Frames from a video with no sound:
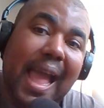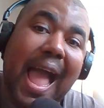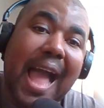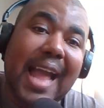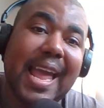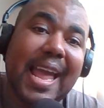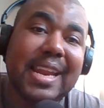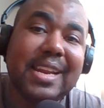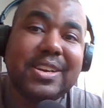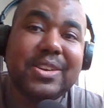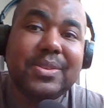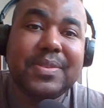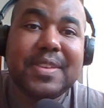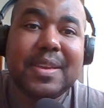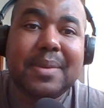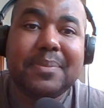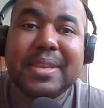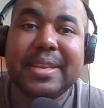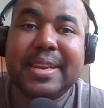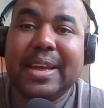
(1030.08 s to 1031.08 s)
I got to do
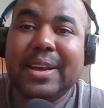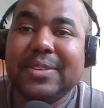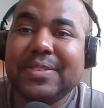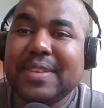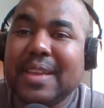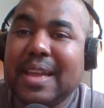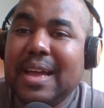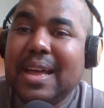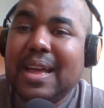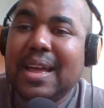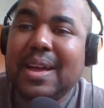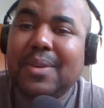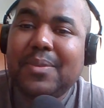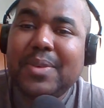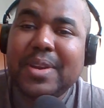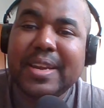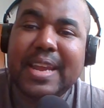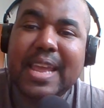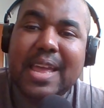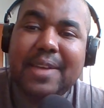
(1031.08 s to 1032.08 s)
something else. Uh,
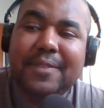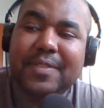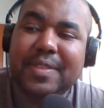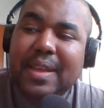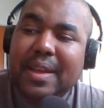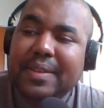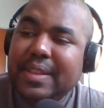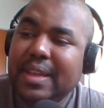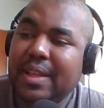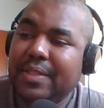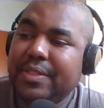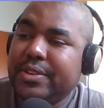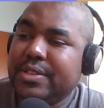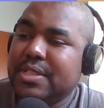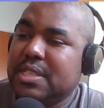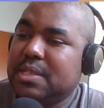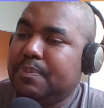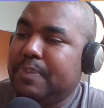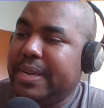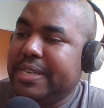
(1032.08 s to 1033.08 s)
we're going to have an, another
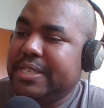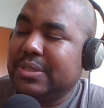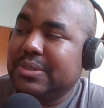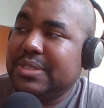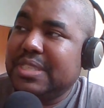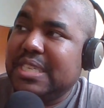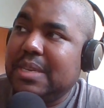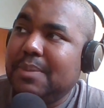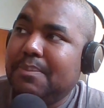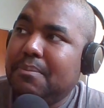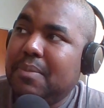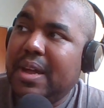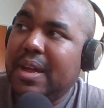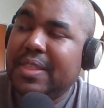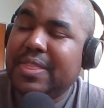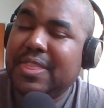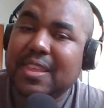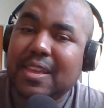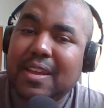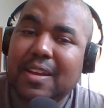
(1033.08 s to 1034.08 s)
specialty
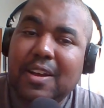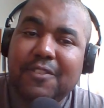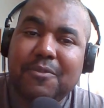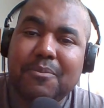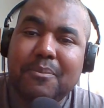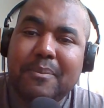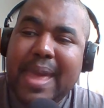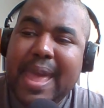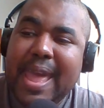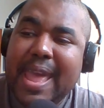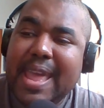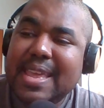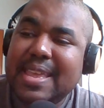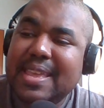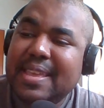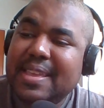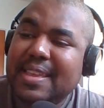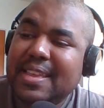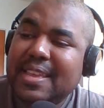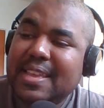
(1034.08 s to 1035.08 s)
month of May.